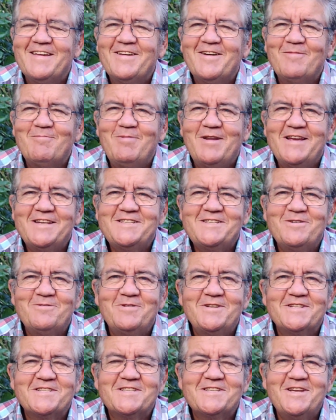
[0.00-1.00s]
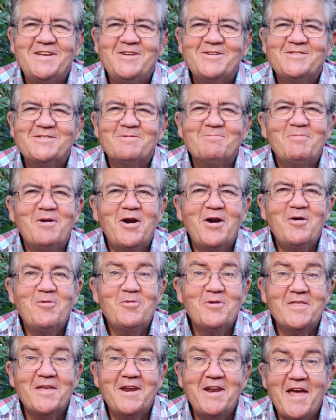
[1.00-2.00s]
God bless you. We'll see you tomorrow
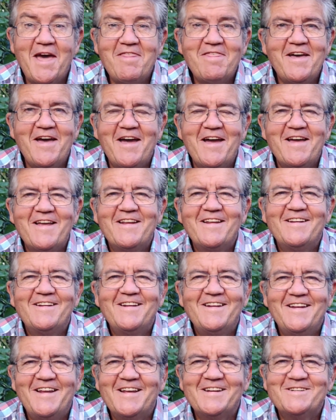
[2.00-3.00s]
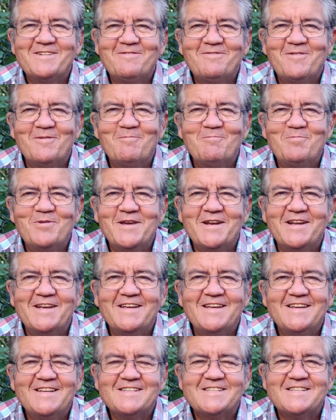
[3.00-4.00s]
with another letter from Peter,
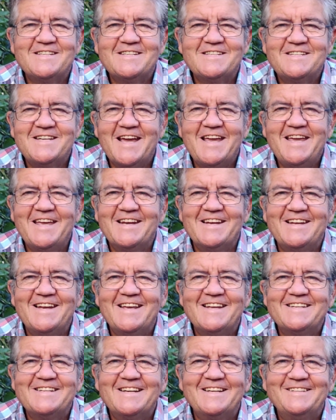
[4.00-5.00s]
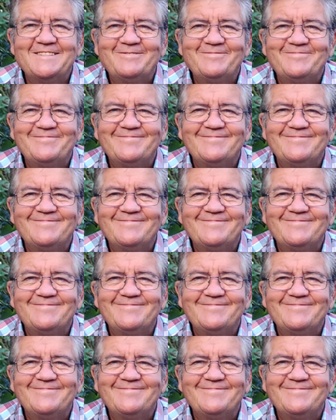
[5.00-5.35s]
his second letter.